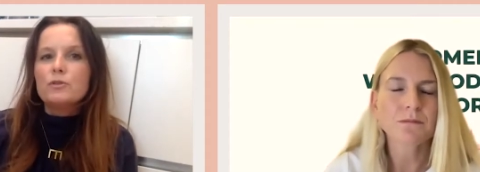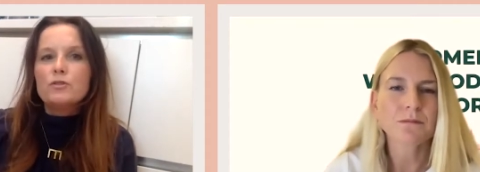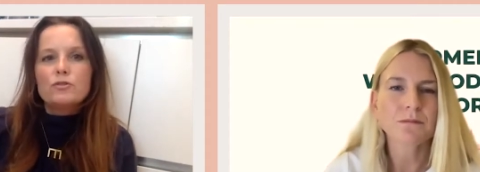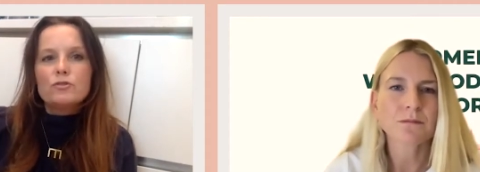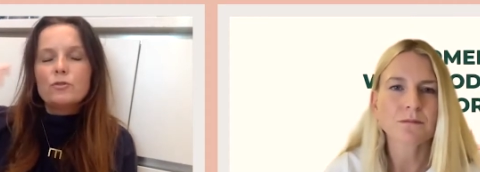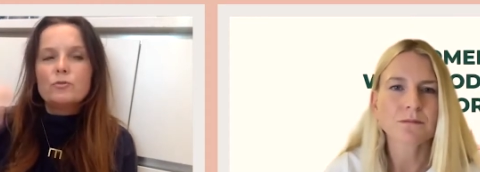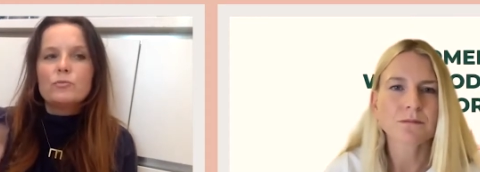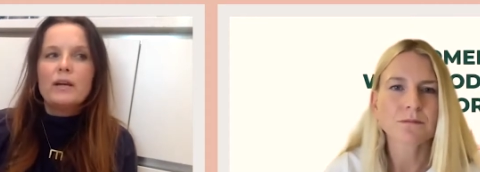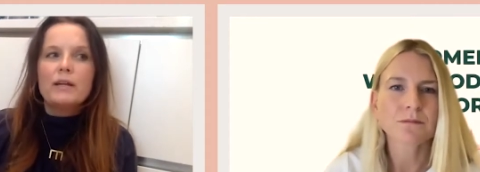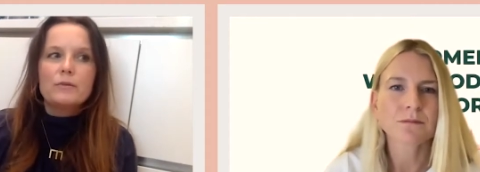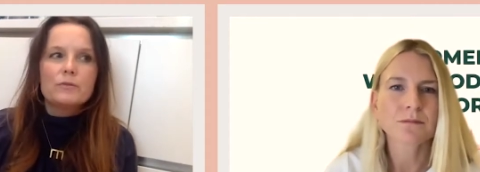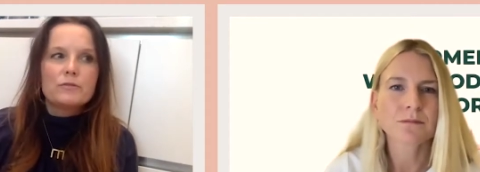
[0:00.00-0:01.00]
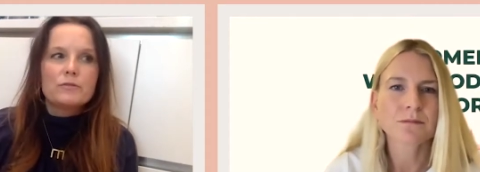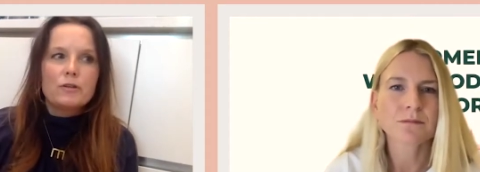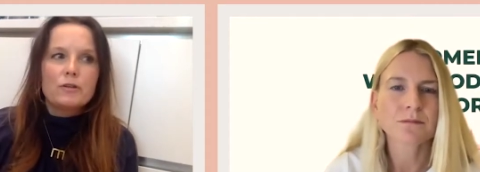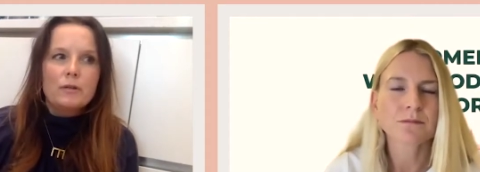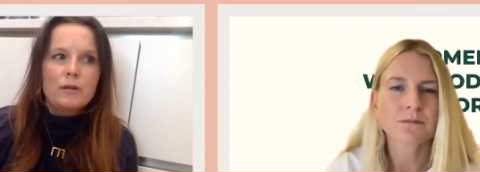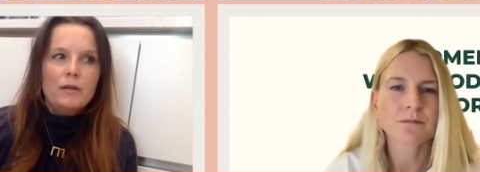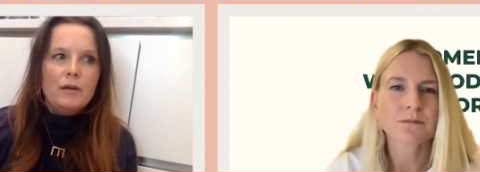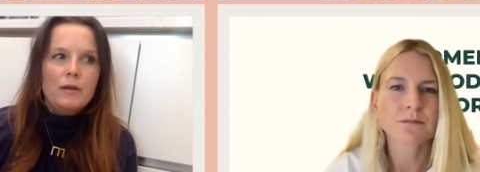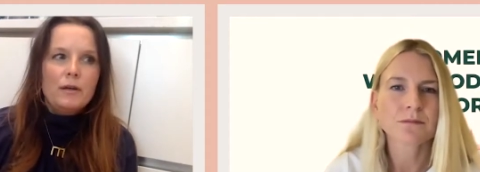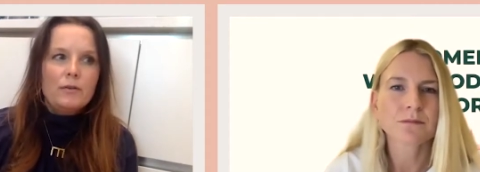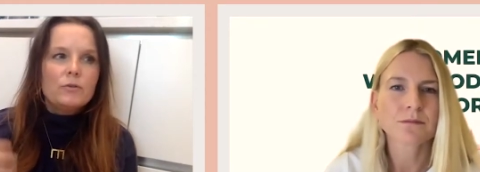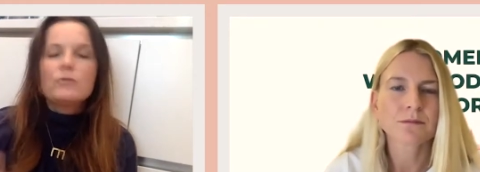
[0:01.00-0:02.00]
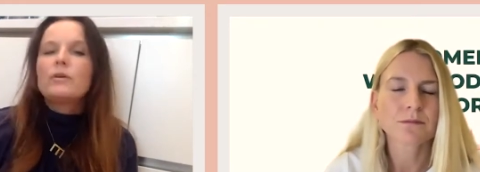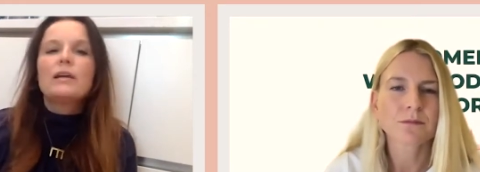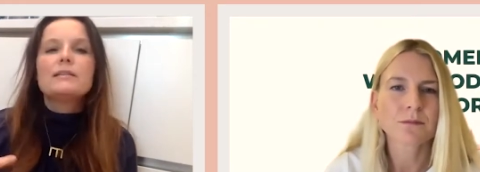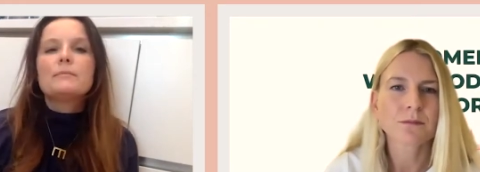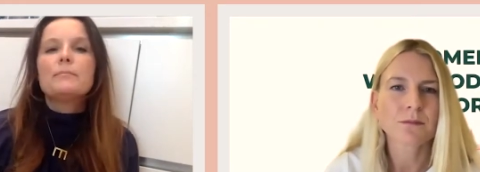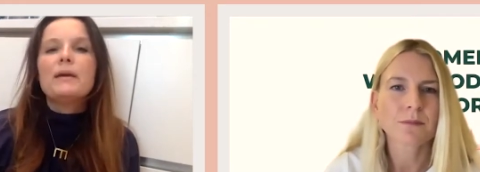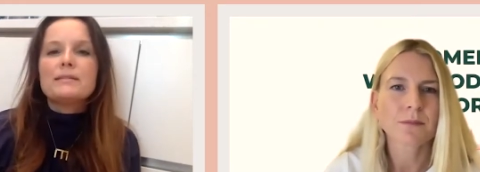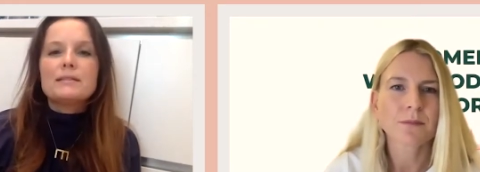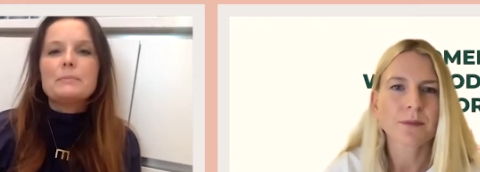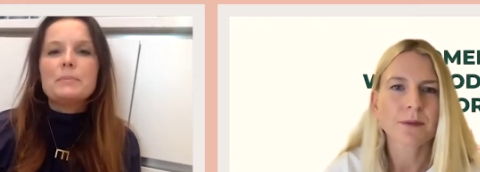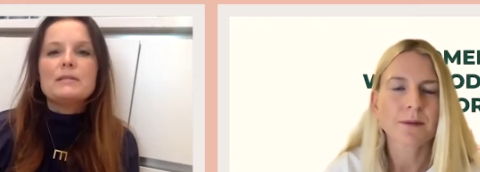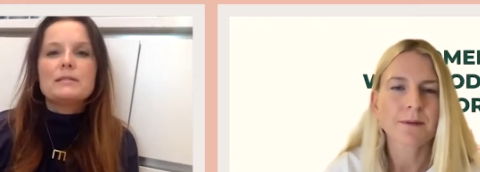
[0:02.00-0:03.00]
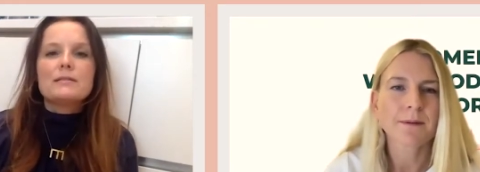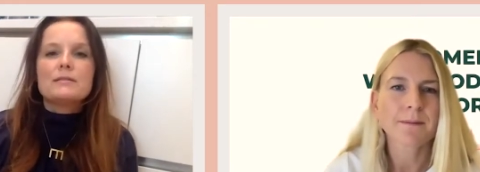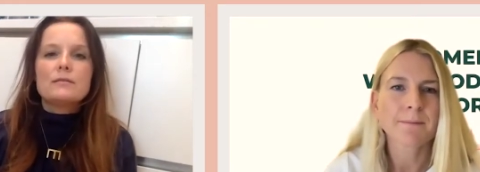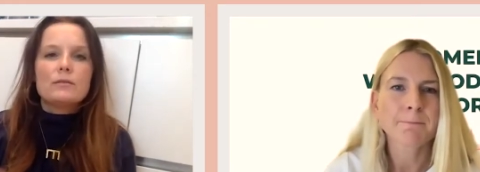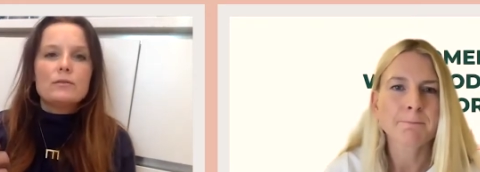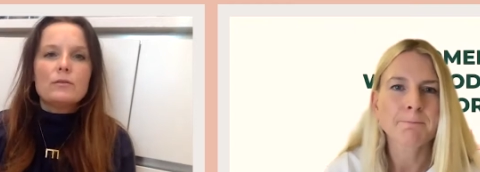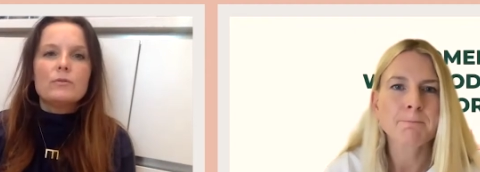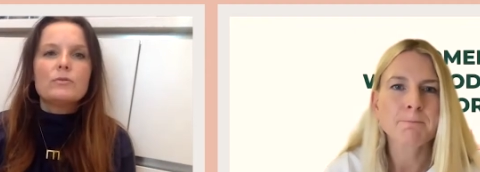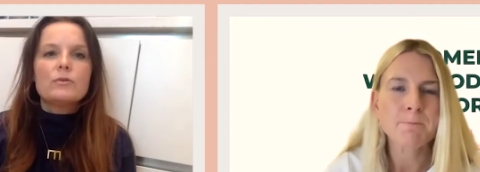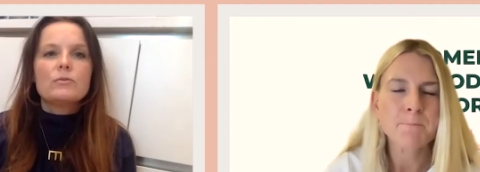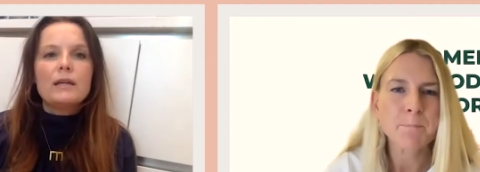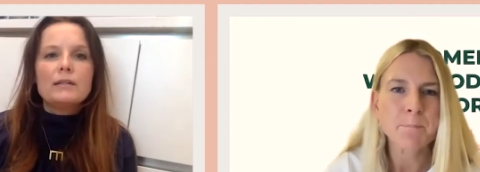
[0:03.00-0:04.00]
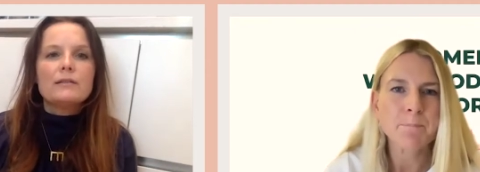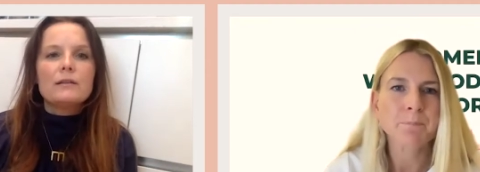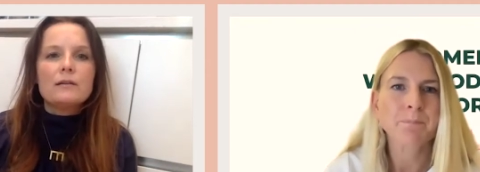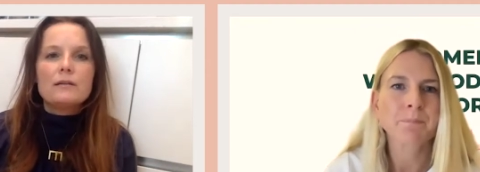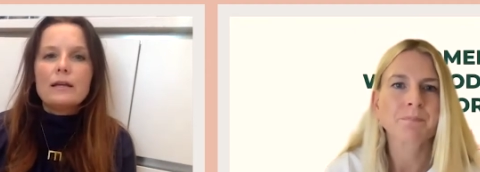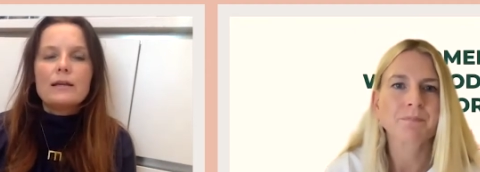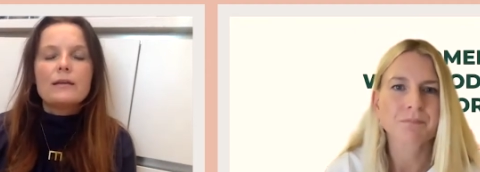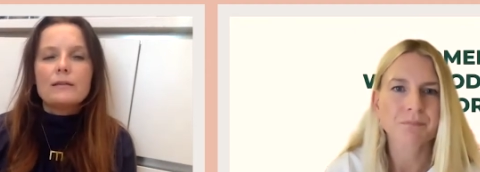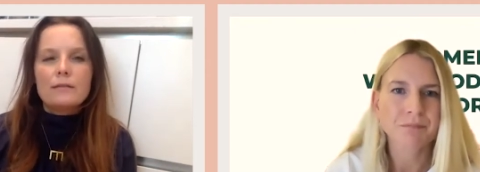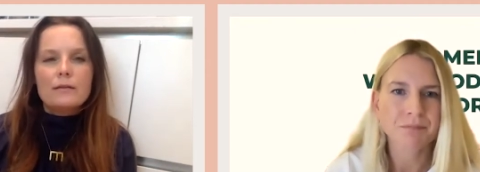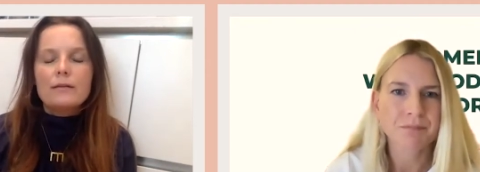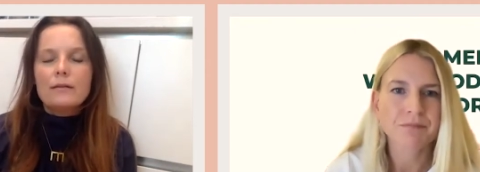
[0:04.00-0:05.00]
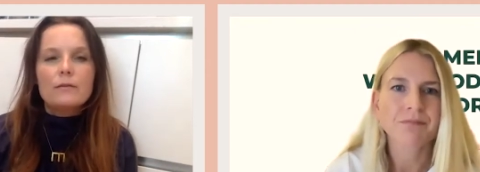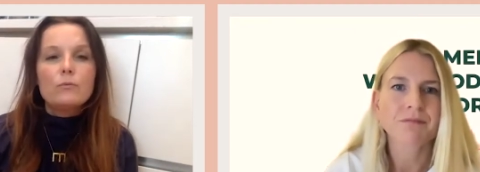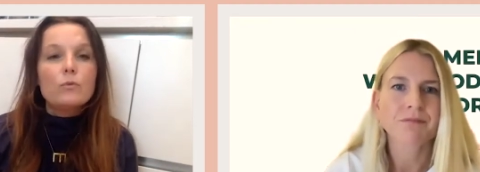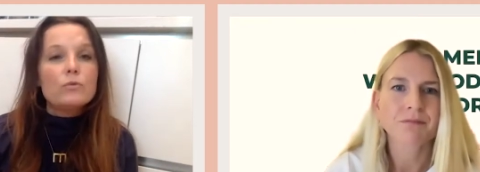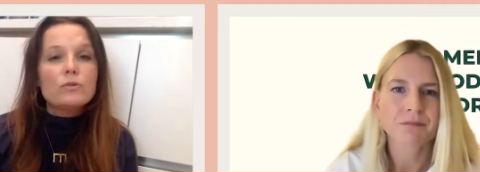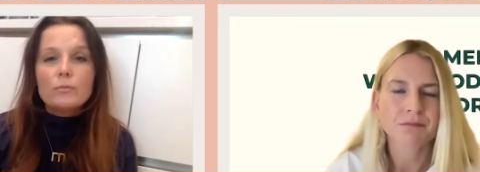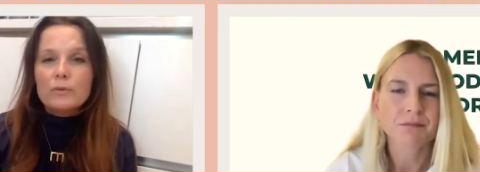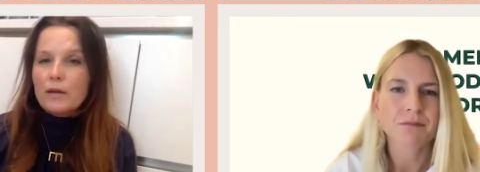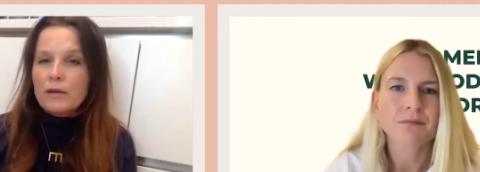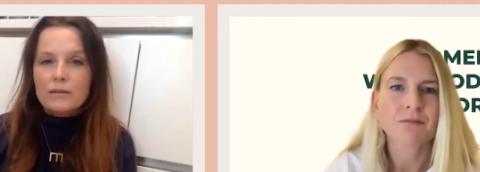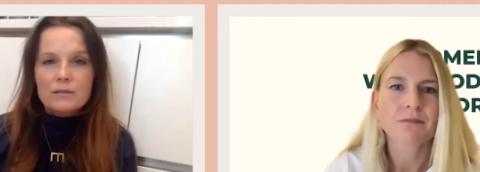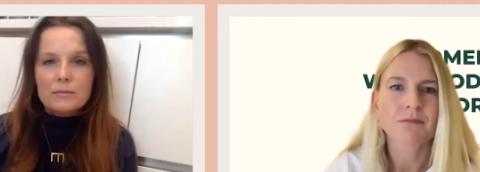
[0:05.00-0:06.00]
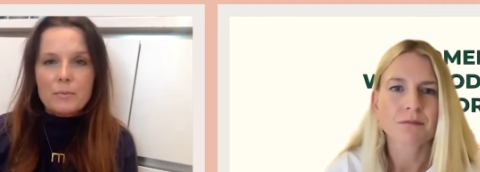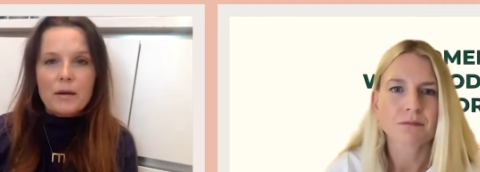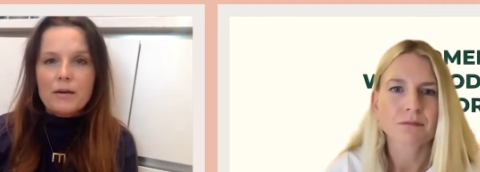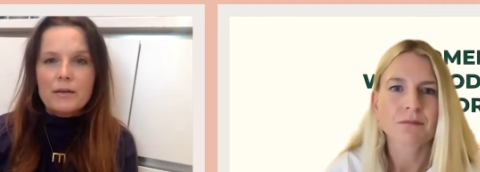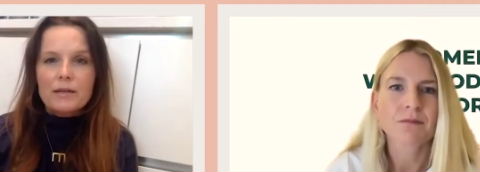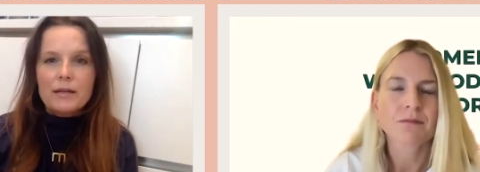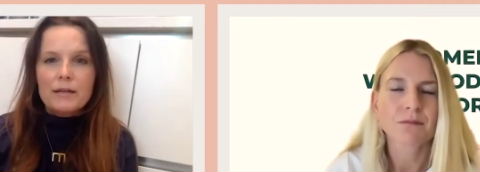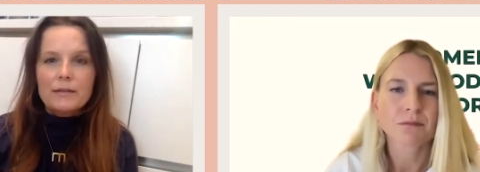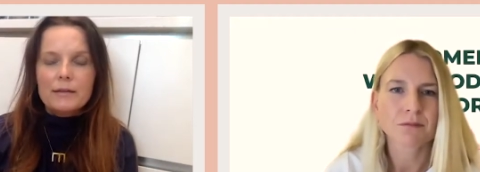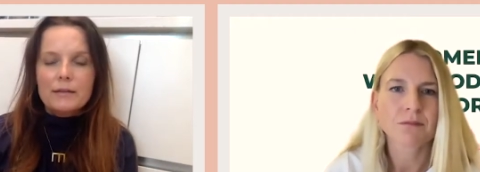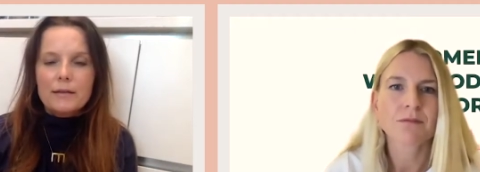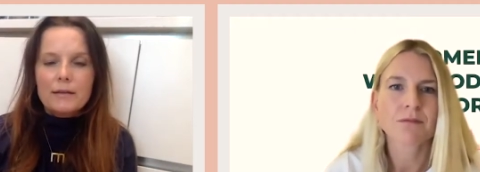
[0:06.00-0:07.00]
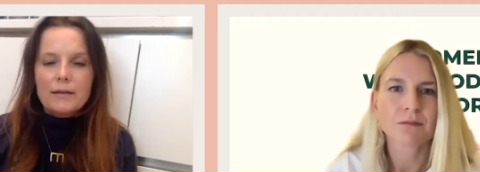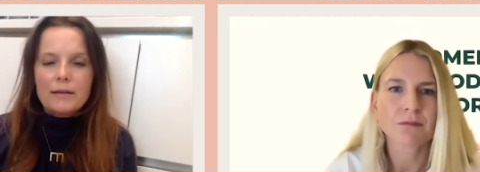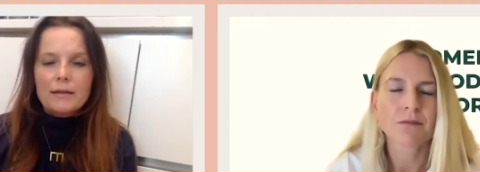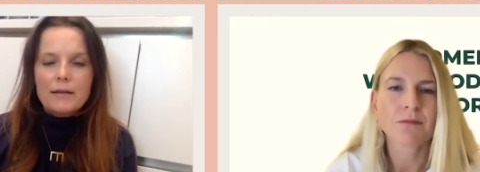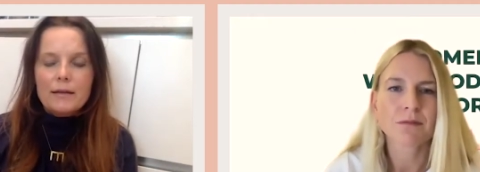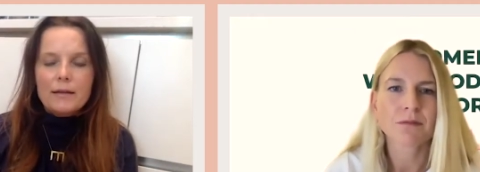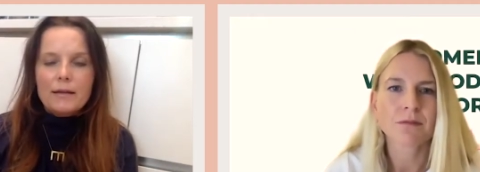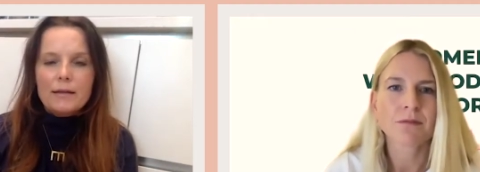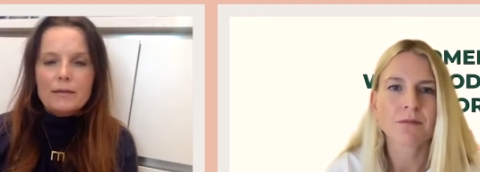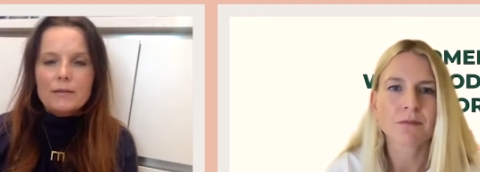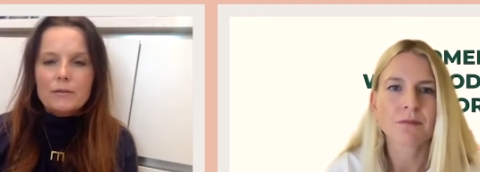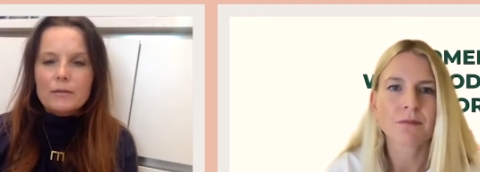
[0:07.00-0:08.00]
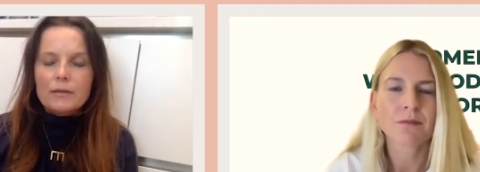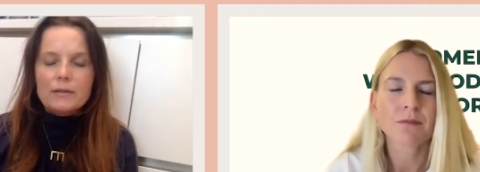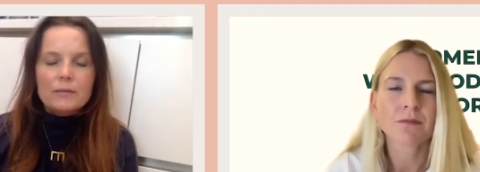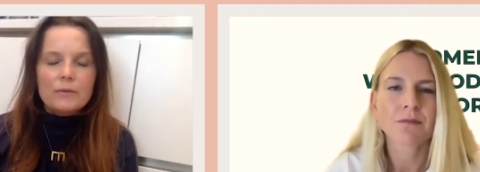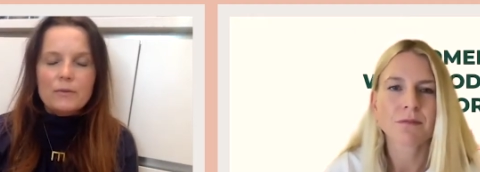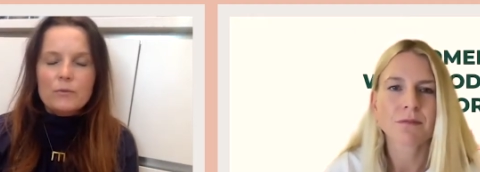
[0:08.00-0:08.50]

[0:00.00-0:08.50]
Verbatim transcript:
Speaker 1: They just curate also you create the basic pieces you know you create a, a like an wardrobe without expiry date and and you know like the, i